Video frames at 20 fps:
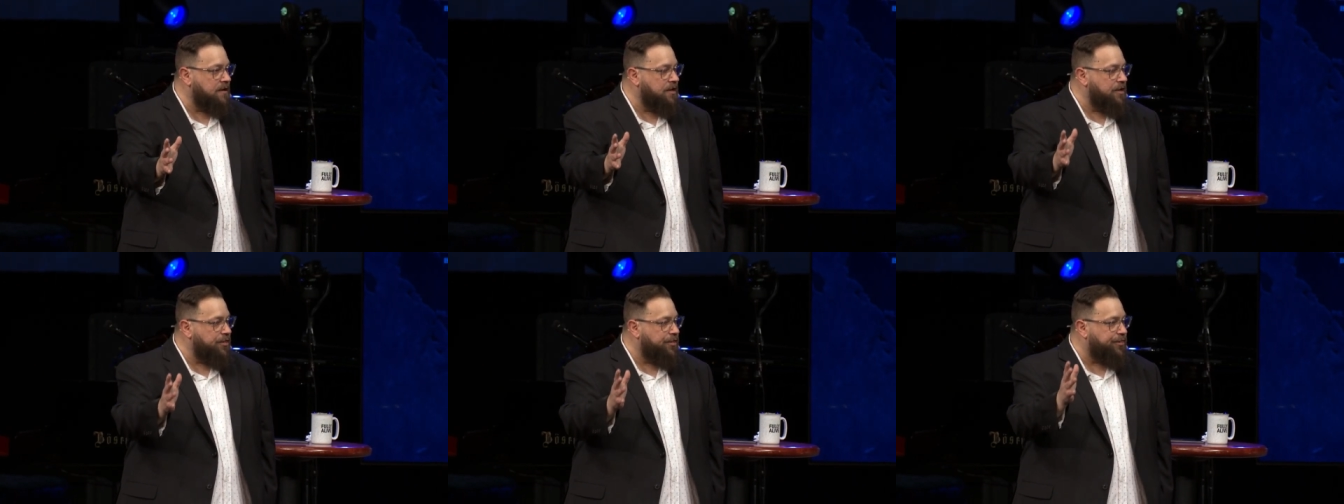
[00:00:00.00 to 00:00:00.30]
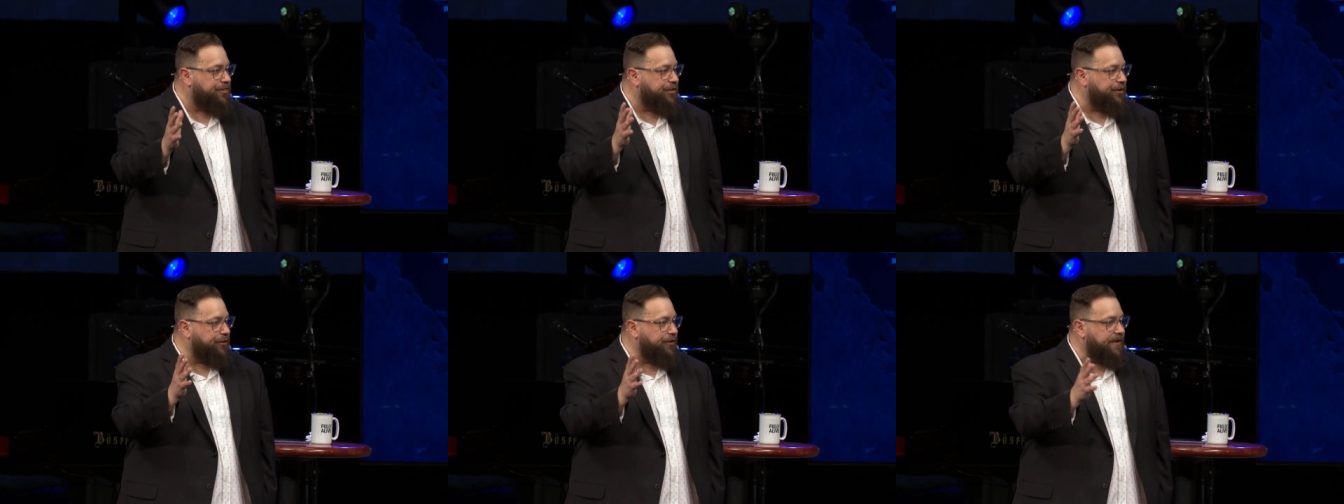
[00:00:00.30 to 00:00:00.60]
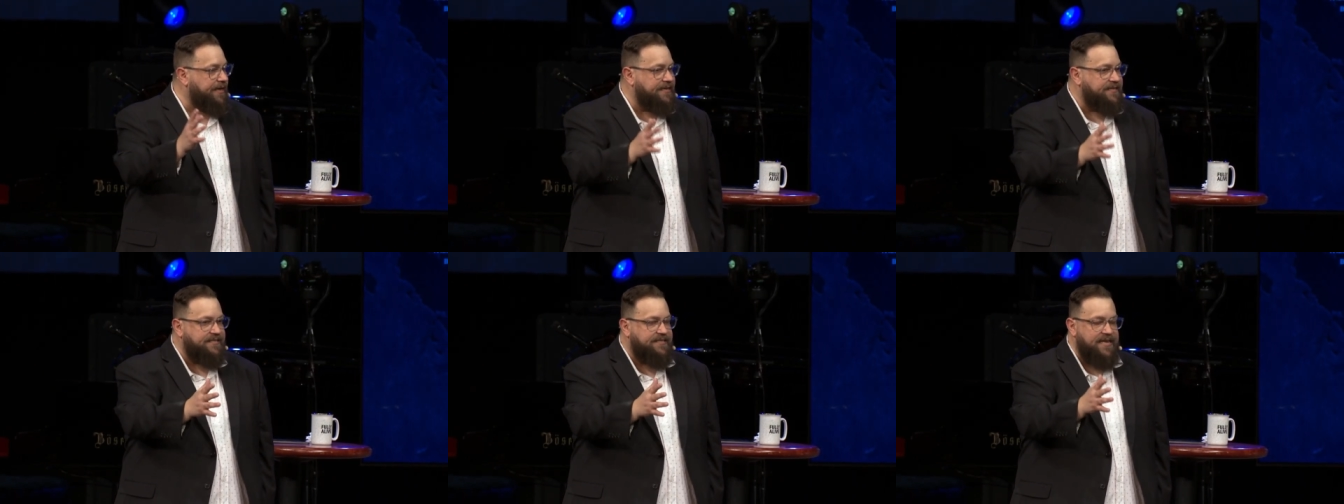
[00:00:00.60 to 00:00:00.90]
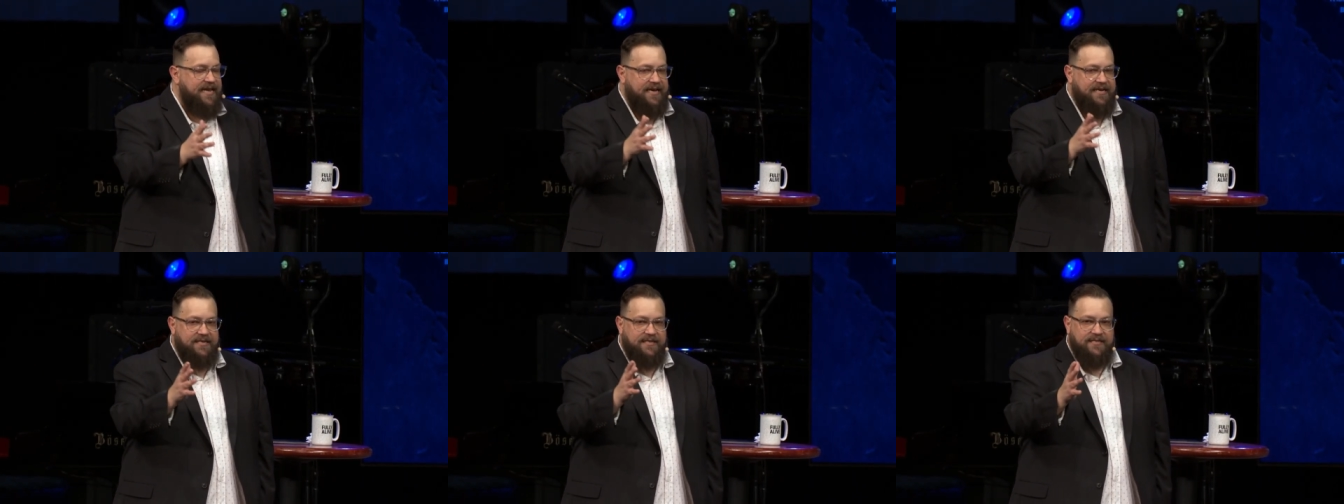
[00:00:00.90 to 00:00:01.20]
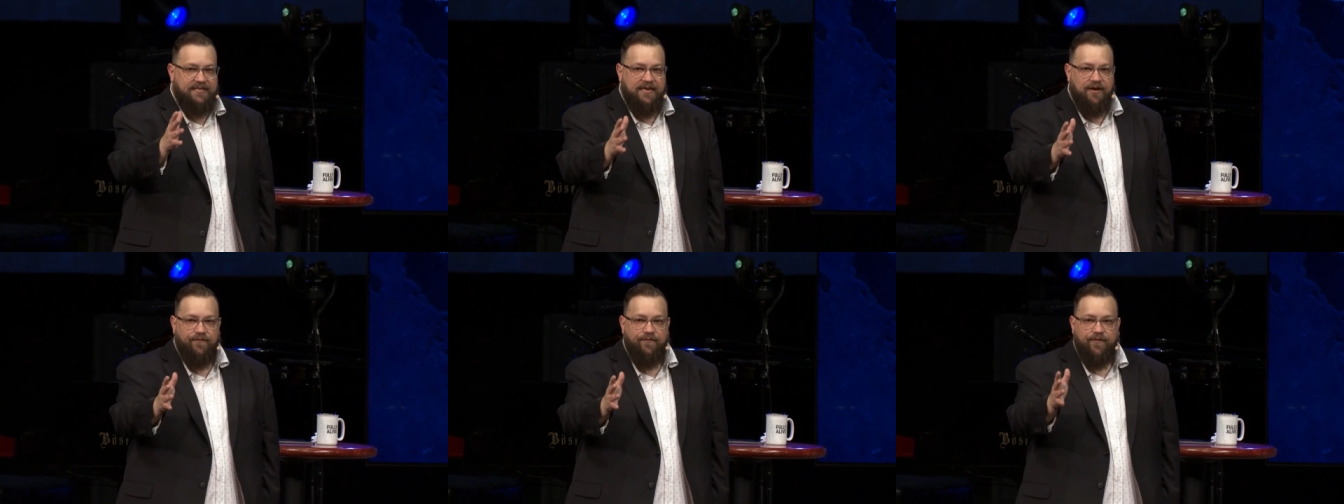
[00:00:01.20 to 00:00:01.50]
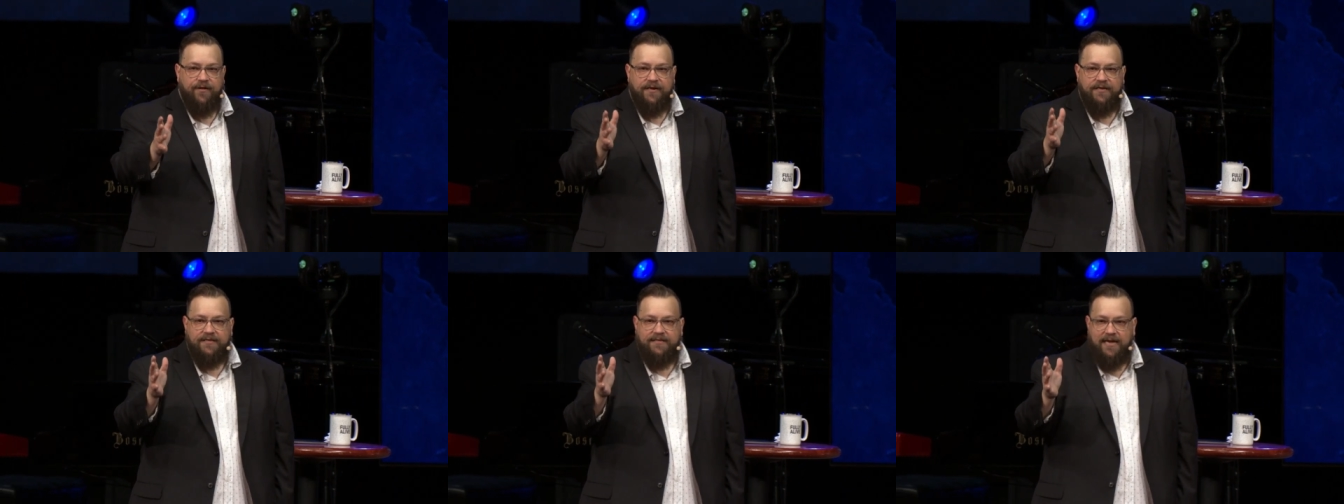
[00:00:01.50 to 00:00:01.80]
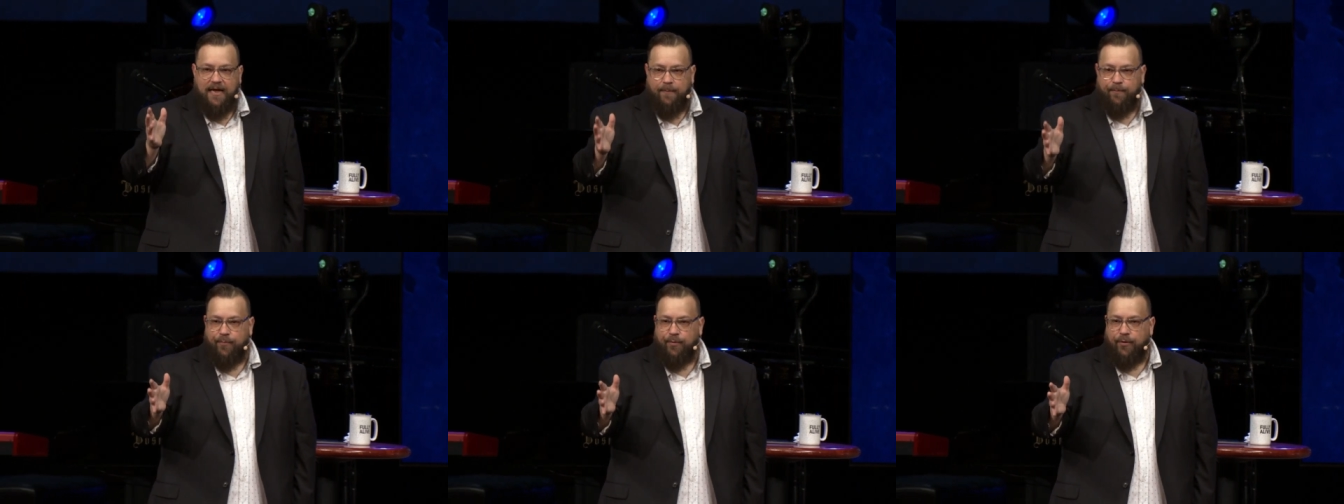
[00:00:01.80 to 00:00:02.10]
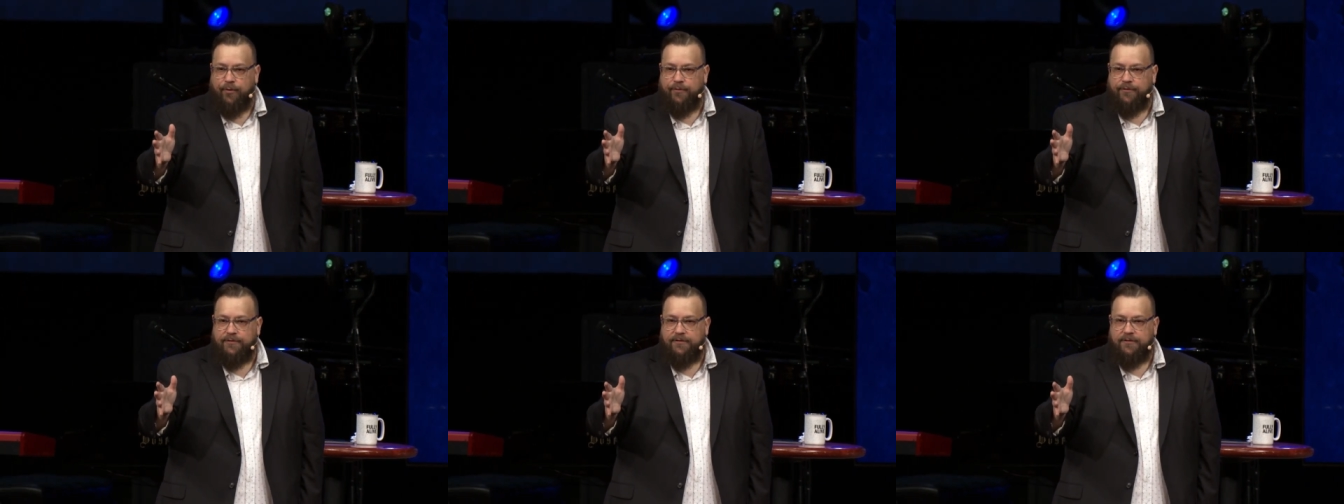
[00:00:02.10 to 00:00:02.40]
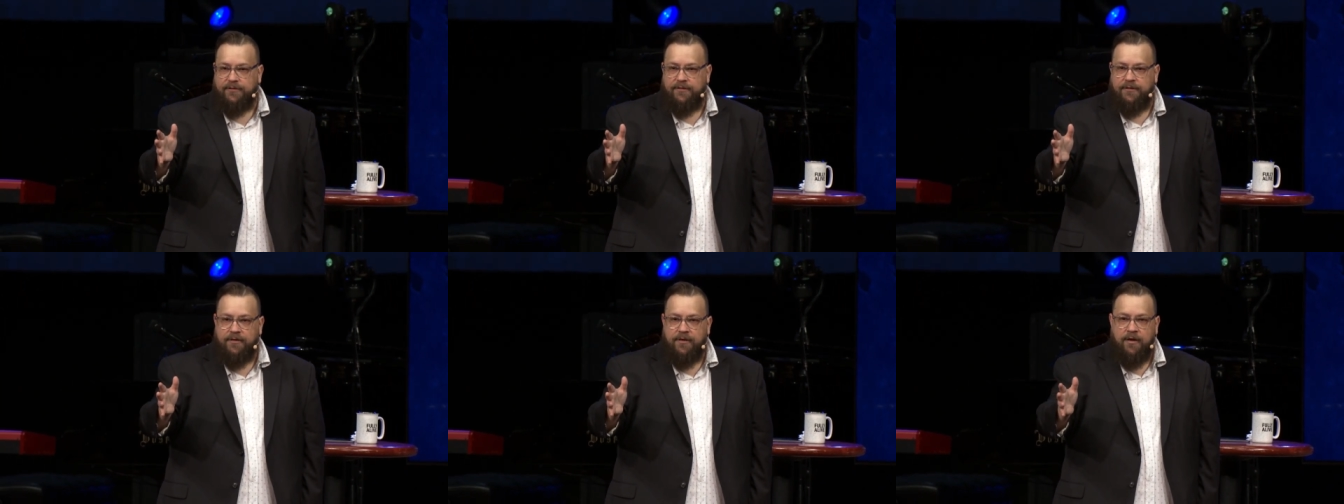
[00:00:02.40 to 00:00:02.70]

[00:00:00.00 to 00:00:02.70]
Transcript: 36 different temples,